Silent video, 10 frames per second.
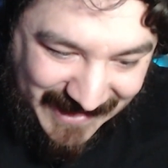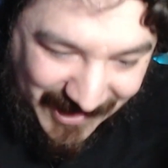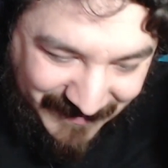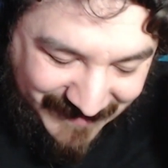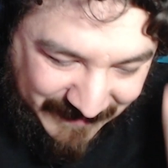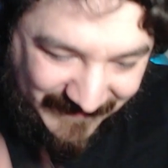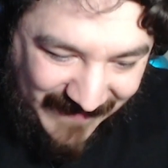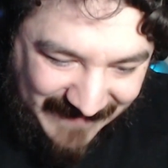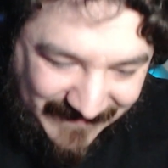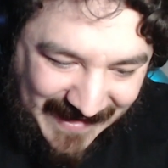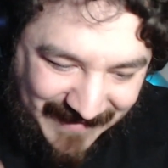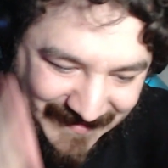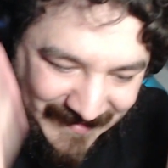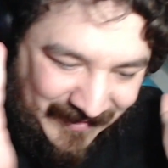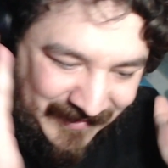goal is gonna be
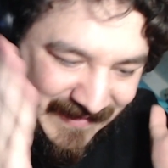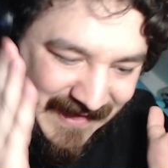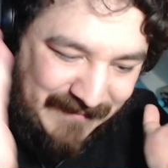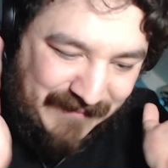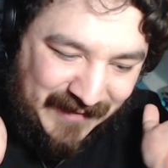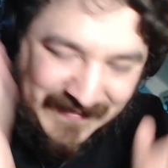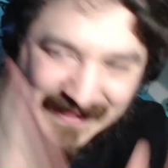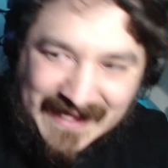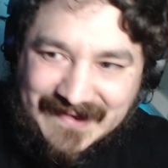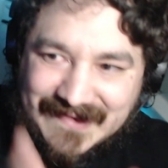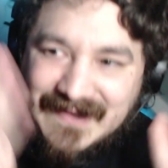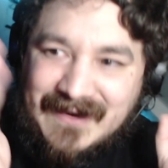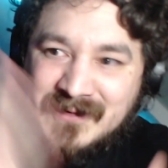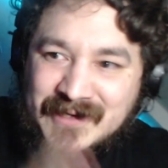5,000 on both this on